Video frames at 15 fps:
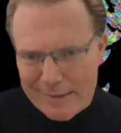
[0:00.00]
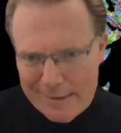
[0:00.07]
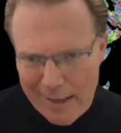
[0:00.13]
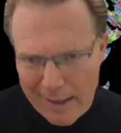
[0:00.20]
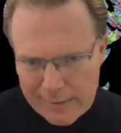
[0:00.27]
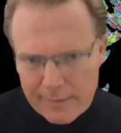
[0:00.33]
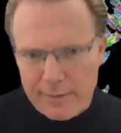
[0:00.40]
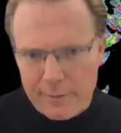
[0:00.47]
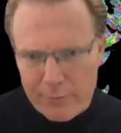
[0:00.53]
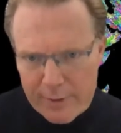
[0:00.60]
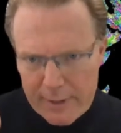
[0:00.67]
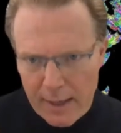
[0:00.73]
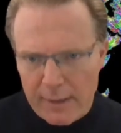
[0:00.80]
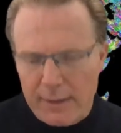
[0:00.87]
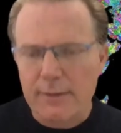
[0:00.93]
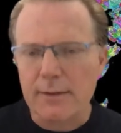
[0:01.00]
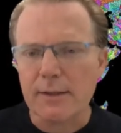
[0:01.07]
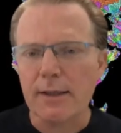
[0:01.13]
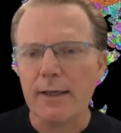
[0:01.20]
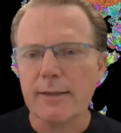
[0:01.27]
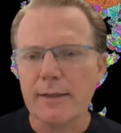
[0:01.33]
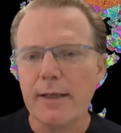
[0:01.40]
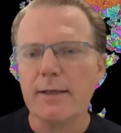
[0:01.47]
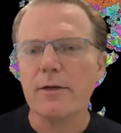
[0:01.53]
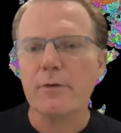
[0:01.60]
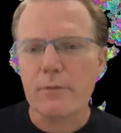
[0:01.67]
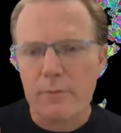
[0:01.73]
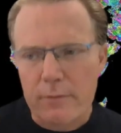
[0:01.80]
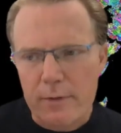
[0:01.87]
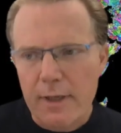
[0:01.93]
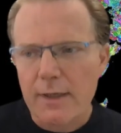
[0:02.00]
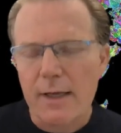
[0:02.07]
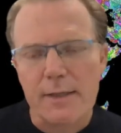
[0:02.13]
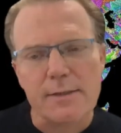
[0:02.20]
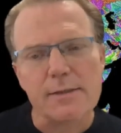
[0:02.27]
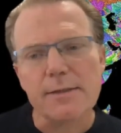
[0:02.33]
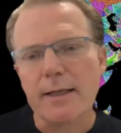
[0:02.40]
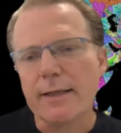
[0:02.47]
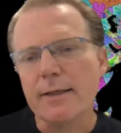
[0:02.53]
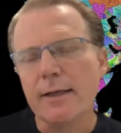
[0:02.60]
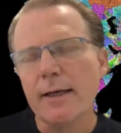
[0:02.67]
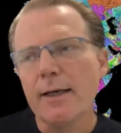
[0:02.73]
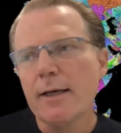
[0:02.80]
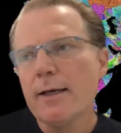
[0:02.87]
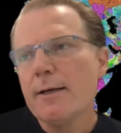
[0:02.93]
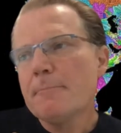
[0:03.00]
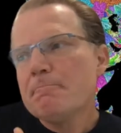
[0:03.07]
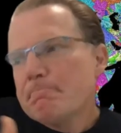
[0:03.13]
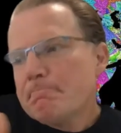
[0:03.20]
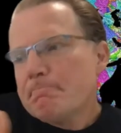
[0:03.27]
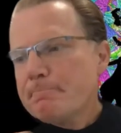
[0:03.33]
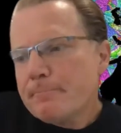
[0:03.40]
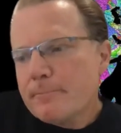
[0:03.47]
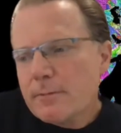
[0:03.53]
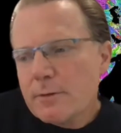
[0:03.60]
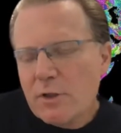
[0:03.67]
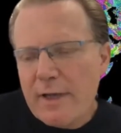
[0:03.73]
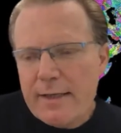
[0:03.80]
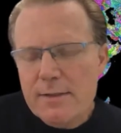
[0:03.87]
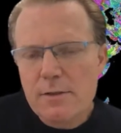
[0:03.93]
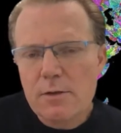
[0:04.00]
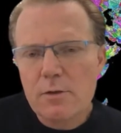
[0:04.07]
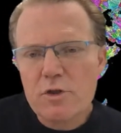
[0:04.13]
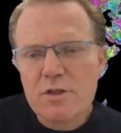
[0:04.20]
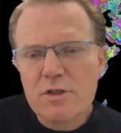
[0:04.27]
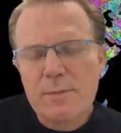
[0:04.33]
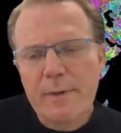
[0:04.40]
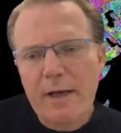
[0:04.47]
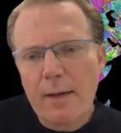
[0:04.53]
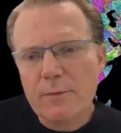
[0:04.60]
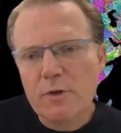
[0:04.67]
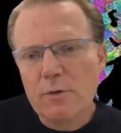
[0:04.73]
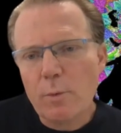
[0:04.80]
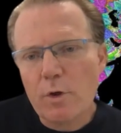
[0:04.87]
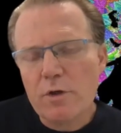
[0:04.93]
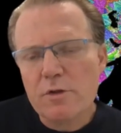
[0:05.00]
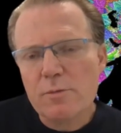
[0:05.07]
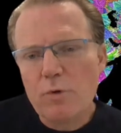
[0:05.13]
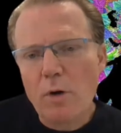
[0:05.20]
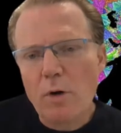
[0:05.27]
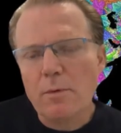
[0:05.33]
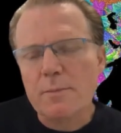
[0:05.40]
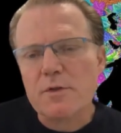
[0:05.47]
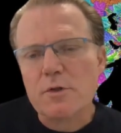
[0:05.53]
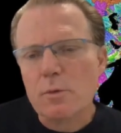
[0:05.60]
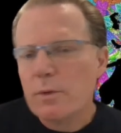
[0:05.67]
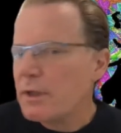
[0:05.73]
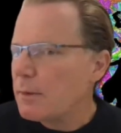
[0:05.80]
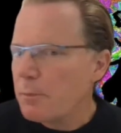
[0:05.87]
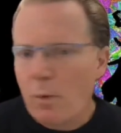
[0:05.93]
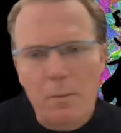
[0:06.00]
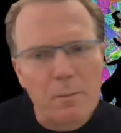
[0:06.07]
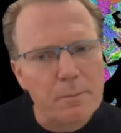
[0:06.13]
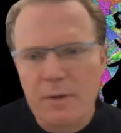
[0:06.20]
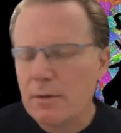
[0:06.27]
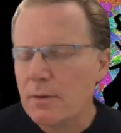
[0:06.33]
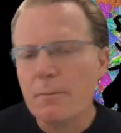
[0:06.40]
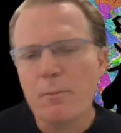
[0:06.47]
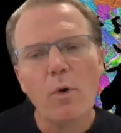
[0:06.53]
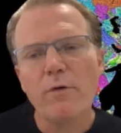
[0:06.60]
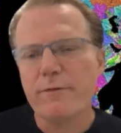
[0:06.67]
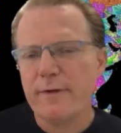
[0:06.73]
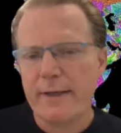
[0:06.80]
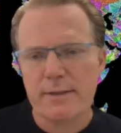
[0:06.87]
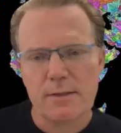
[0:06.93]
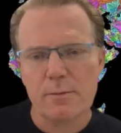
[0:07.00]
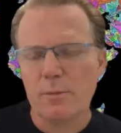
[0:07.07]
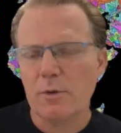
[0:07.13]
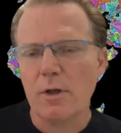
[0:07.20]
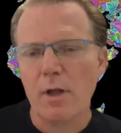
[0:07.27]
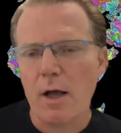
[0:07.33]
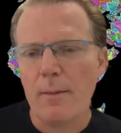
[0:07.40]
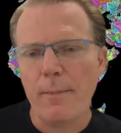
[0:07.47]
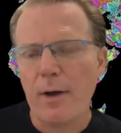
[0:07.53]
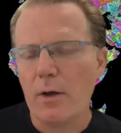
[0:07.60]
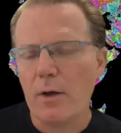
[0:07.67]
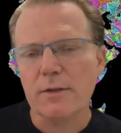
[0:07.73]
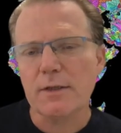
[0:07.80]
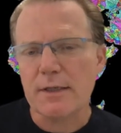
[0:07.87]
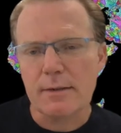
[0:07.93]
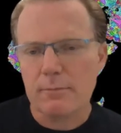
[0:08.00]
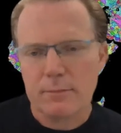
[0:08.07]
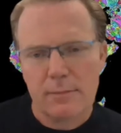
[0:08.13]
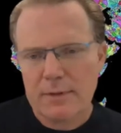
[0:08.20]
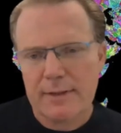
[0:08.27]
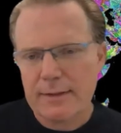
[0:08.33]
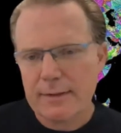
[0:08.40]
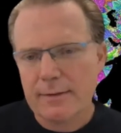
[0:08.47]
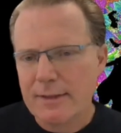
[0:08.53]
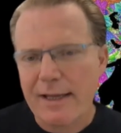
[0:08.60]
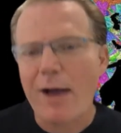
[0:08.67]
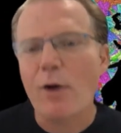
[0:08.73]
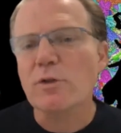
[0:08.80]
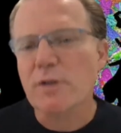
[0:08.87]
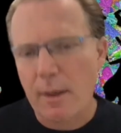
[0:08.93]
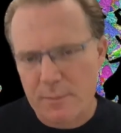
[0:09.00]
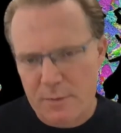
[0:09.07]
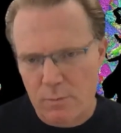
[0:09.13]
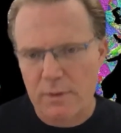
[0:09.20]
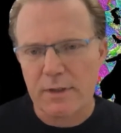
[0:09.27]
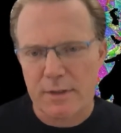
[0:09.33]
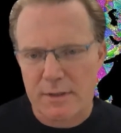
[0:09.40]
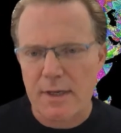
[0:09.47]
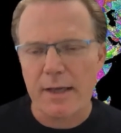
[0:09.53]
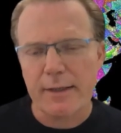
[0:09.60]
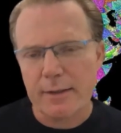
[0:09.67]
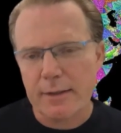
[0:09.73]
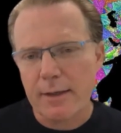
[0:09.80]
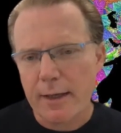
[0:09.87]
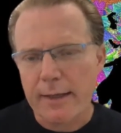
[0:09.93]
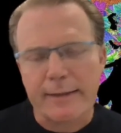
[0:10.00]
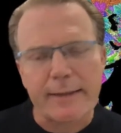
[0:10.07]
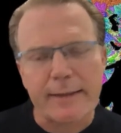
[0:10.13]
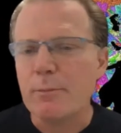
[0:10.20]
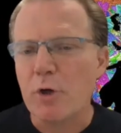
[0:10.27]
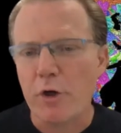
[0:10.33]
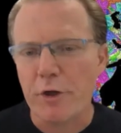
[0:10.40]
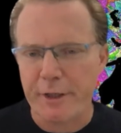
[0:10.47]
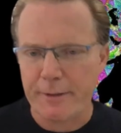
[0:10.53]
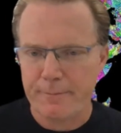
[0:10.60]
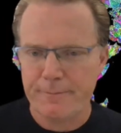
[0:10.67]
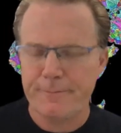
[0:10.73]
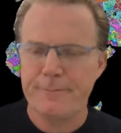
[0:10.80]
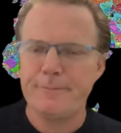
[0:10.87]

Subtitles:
that reality and then realize that today's solutions become tomorrow's problems. So we need to be more flexible about the outcomes we design and keep learning.